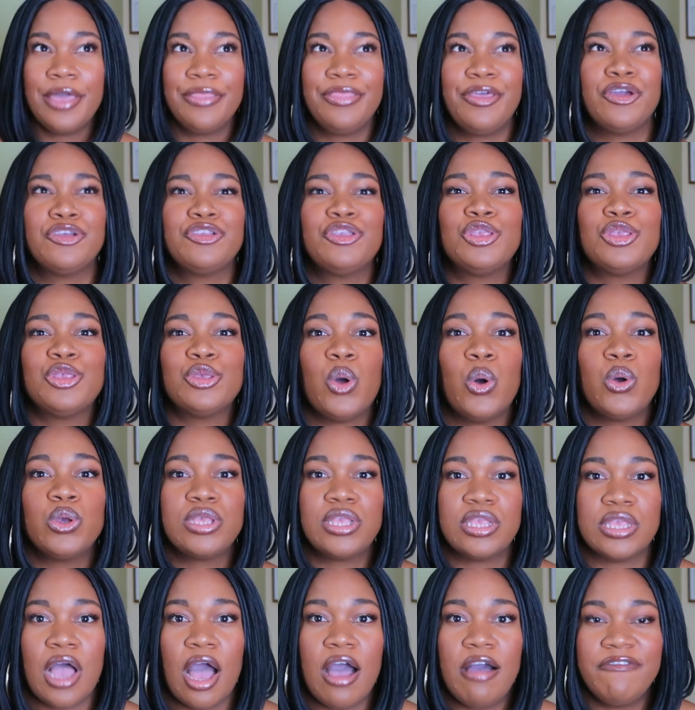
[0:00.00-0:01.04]
They're
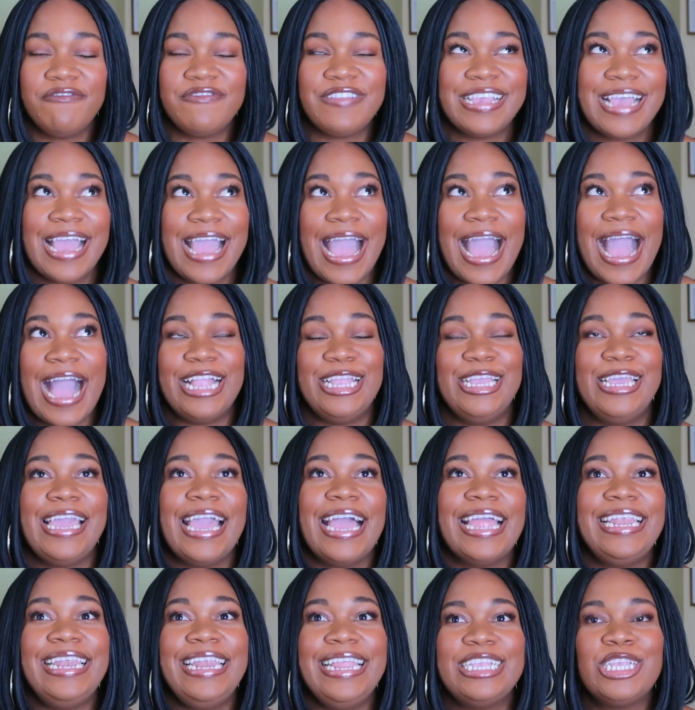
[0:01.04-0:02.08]
so soft, and you
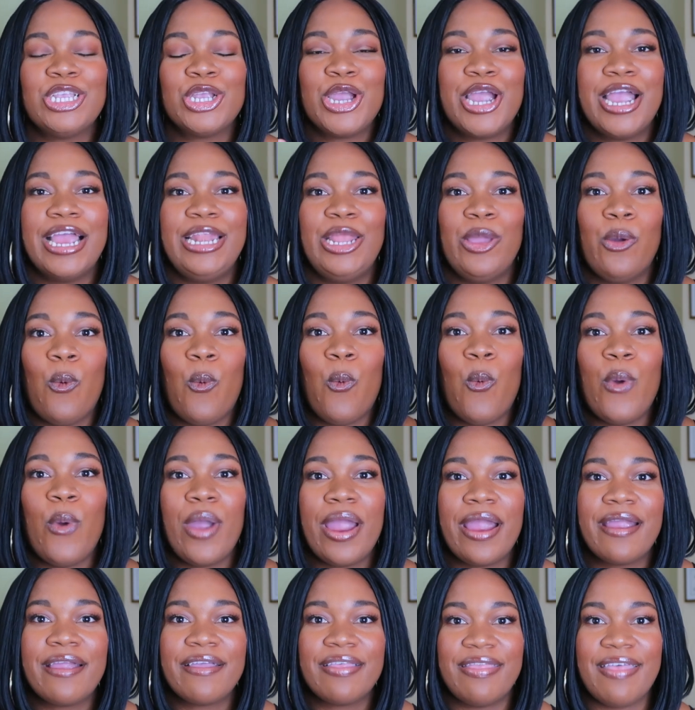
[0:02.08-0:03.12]
can literally
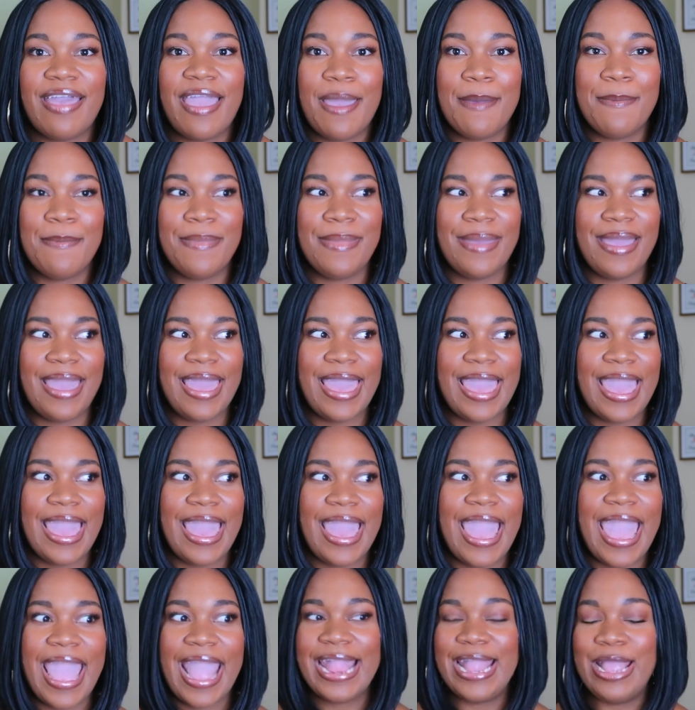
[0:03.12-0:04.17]
wear them
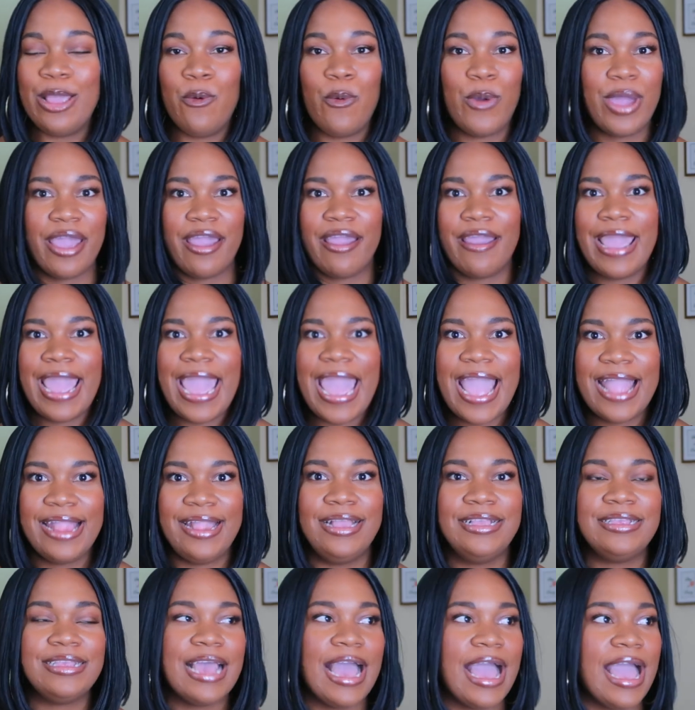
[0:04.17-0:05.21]
anywhere,
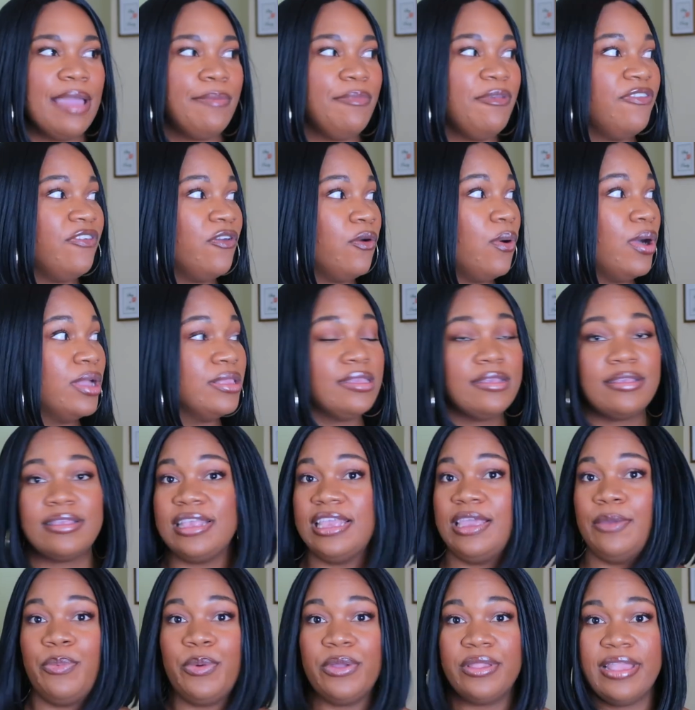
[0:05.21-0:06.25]
anytime. If you want to
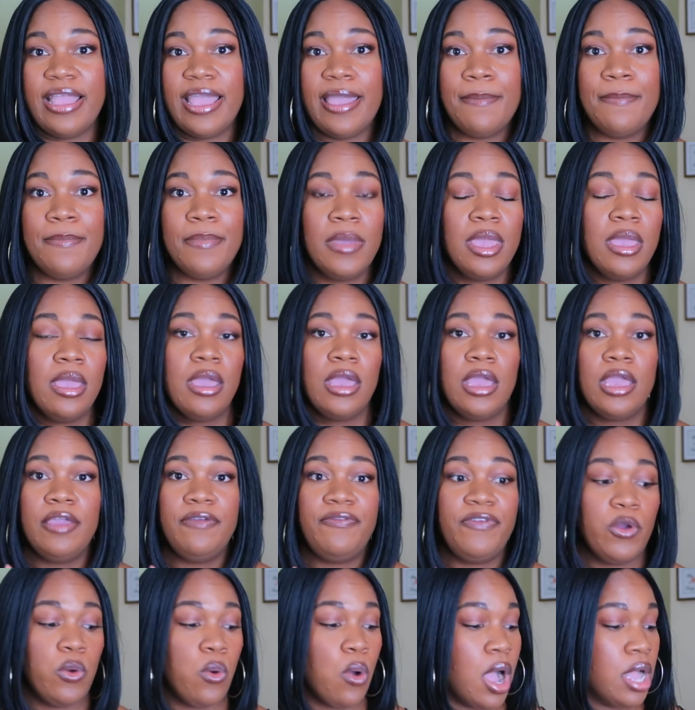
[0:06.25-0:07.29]
sleep with them,
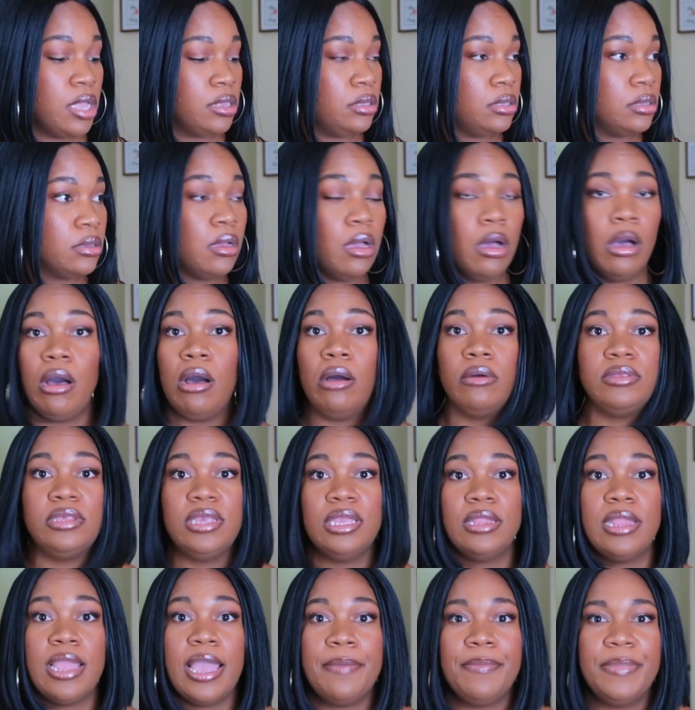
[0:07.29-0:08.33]
if you want to go out
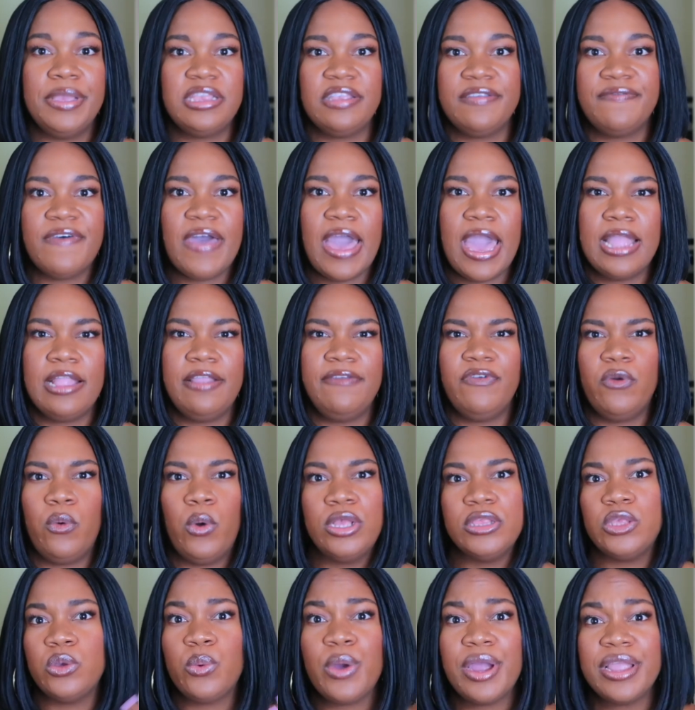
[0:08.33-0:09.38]
in them, it's fine. If you
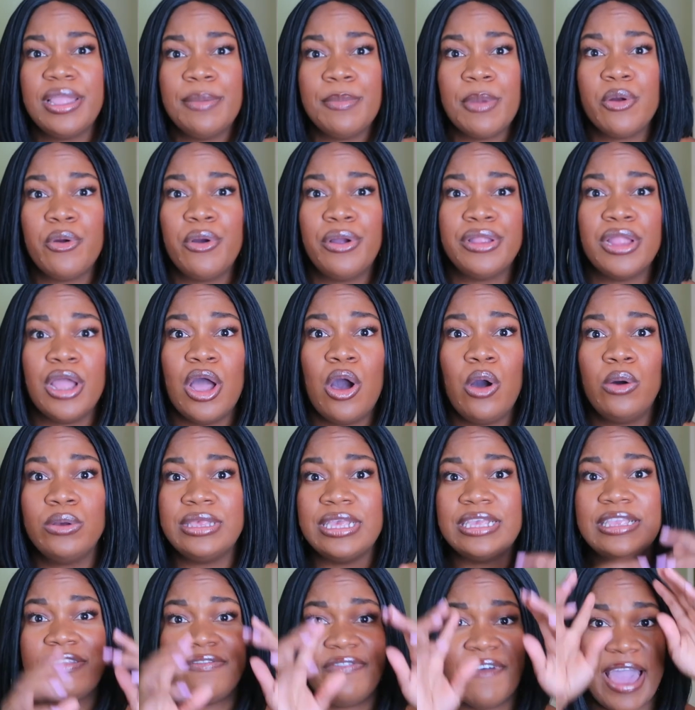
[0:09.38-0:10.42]
want to wear them around the
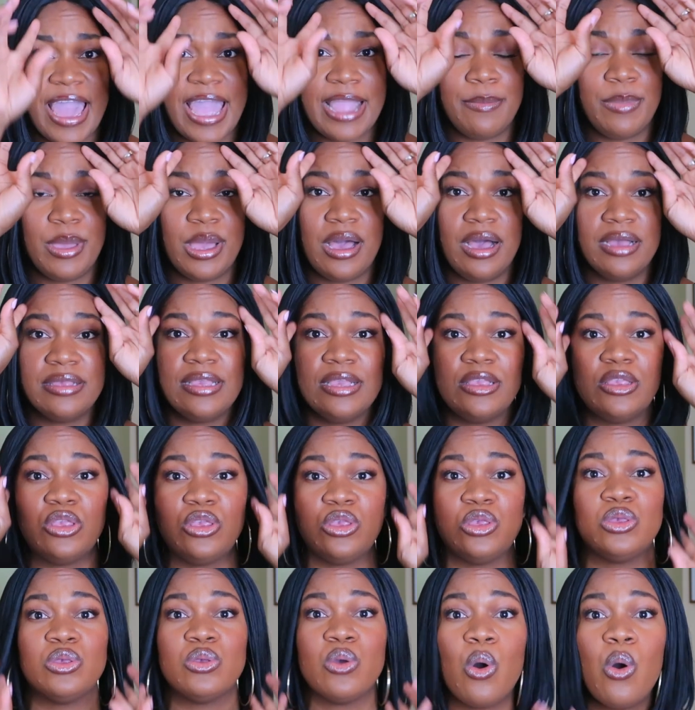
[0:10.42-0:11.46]
house, it's fine, because it's
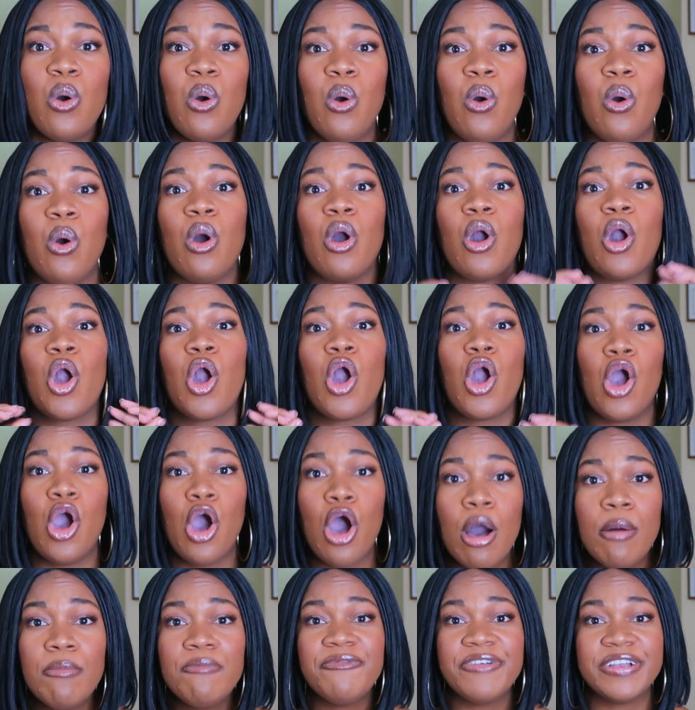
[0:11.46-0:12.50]
so
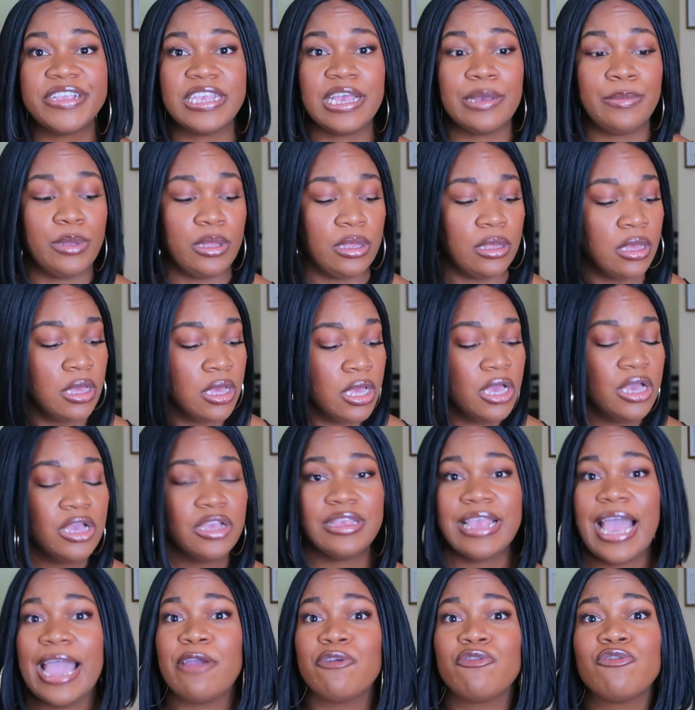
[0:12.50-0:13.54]
comfortable.
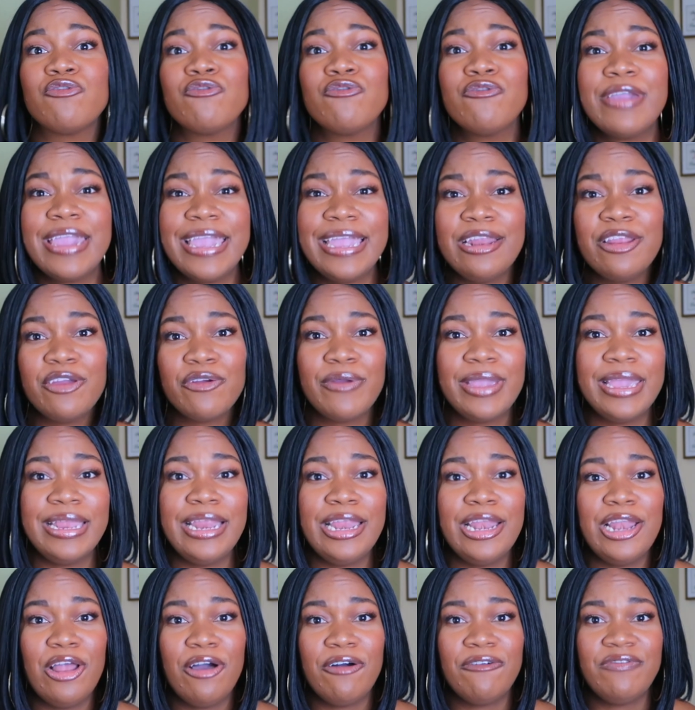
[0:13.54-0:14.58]
So I really,
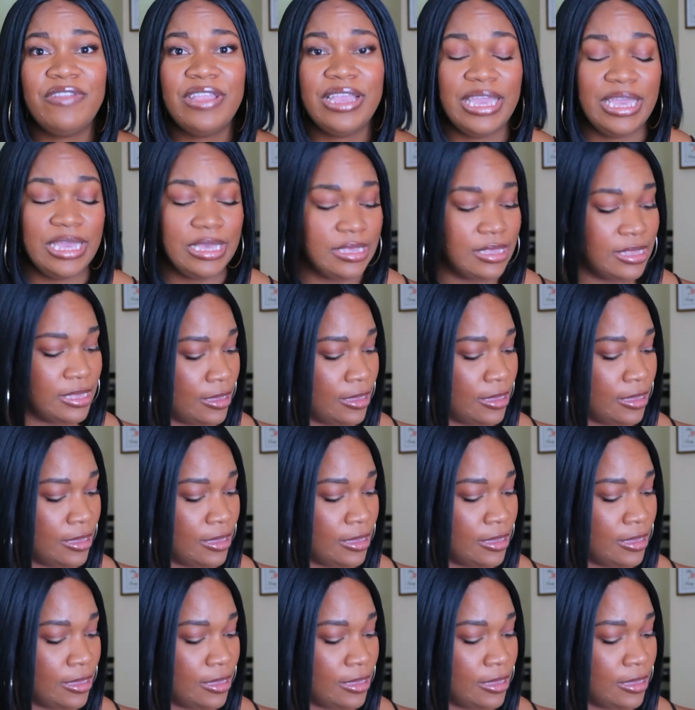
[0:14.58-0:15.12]
really love these.